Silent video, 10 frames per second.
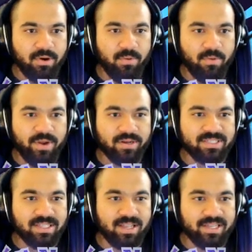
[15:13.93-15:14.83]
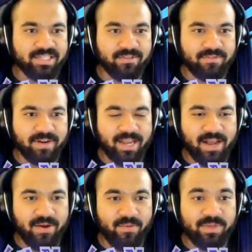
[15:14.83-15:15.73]
Bro, we are sludged the fuck
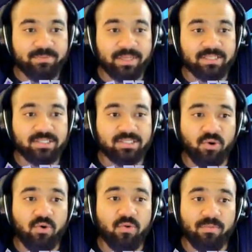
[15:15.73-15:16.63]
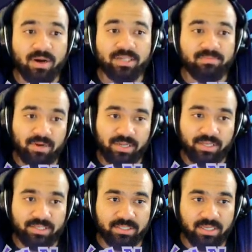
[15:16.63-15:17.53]
out. We spent so much
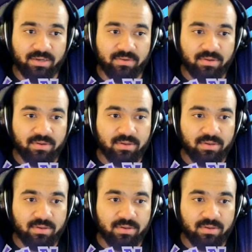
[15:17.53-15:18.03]
money just now.